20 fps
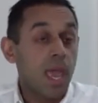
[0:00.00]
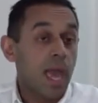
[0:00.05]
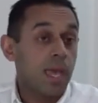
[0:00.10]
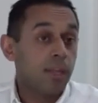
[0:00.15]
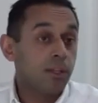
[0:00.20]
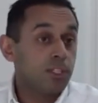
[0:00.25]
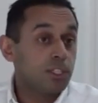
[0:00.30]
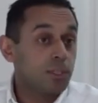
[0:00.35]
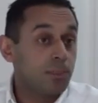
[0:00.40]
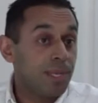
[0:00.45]

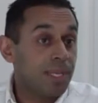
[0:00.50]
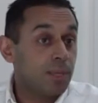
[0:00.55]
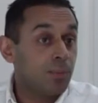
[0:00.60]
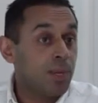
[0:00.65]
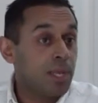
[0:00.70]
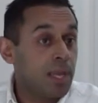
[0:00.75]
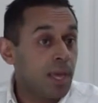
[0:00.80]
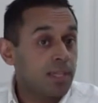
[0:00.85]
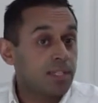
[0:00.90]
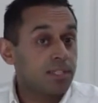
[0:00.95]
And ultimately,
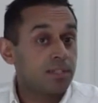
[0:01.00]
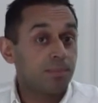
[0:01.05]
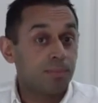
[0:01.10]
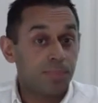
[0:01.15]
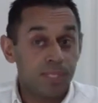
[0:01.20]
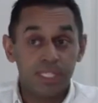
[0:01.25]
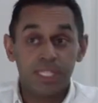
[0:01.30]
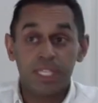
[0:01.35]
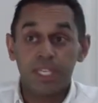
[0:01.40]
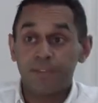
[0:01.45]
we like to
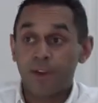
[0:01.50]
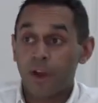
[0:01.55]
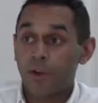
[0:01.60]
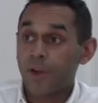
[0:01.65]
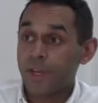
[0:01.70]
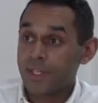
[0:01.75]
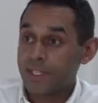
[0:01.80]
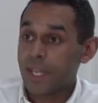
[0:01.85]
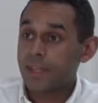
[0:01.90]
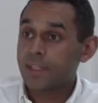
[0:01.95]
perceive
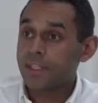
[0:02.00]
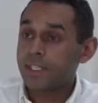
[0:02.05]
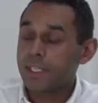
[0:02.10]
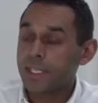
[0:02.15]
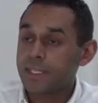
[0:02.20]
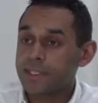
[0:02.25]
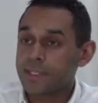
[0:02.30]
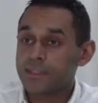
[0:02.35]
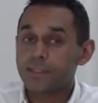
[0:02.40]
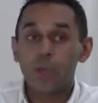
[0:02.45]
our
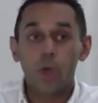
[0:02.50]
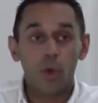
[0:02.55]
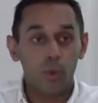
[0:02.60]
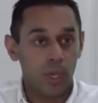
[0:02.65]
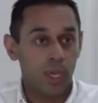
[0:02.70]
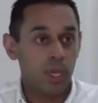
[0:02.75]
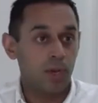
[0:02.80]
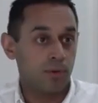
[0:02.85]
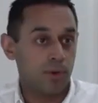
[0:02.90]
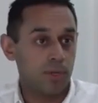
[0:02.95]
identities as
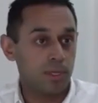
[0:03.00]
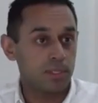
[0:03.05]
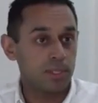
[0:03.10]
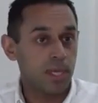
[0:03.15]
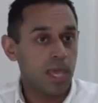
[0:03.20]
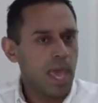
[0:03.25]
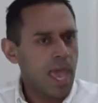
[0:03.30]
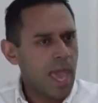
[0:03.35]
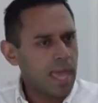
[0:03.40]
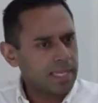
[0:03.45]
coherent,
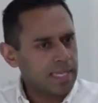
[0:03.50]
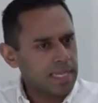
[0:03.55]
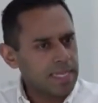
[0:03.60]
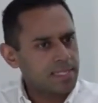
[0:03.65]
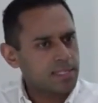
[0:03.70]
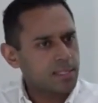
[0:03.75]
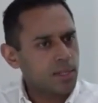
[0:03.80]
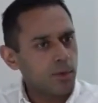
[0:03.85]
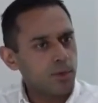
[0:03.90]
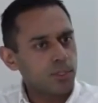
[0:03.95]
at
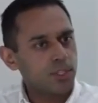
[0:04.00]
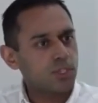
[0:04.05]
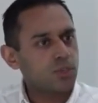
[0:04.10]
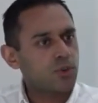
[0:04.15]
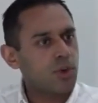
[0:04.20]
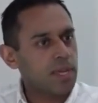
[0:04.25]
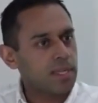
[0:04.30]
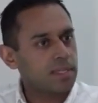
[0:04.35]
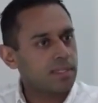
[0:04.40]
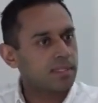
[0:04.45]
least those
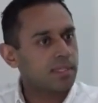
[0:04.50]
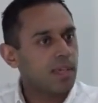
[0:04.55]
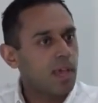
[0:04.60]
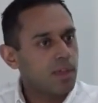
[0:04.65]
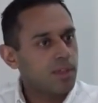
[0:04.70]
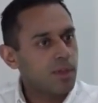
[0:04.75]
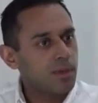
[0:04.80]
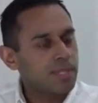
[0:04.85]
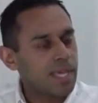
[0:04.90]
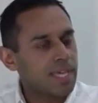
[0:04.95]
traits,
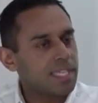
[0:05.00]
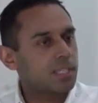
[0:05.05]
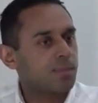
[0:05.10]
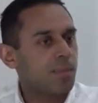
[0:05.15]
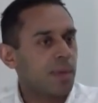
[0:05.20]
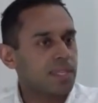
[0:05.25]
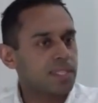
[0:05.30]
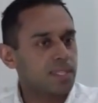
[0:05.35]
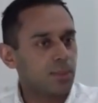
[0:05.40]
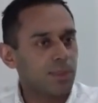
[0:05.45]
those
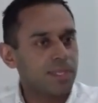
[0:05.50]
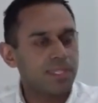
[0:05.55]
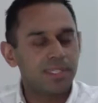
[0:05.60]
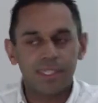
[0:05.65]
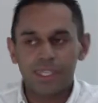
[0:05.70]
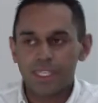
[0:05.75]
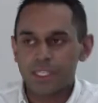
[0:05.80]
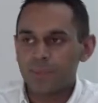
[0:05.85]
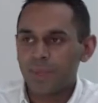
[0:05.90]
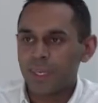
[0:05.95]
aspects that we
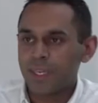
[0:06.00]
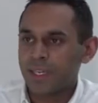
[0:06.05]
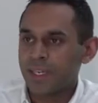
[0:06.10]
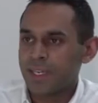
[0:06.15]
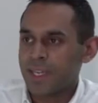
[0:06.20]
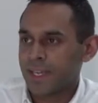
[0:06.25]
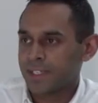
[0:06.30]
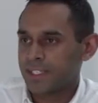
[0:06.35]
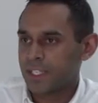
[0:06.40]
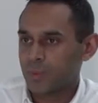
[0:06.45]
see as being
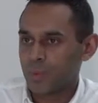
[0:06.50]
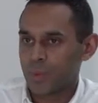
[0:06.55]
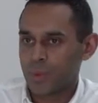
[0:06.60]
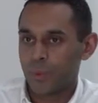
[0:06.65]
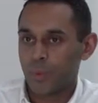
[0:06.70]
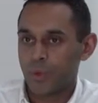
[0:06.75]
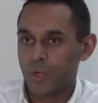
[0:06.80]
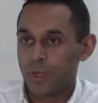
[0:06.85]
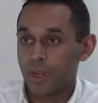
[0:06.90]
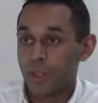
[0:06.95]
connected
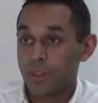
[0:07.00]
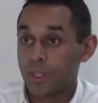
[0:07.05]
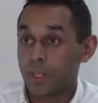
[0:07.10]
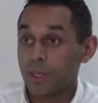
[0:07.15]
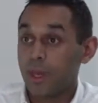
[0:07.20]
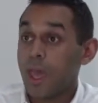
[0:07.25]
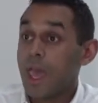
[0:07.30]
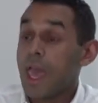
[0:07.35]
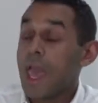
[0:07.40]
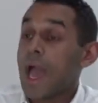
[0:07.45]
with one another,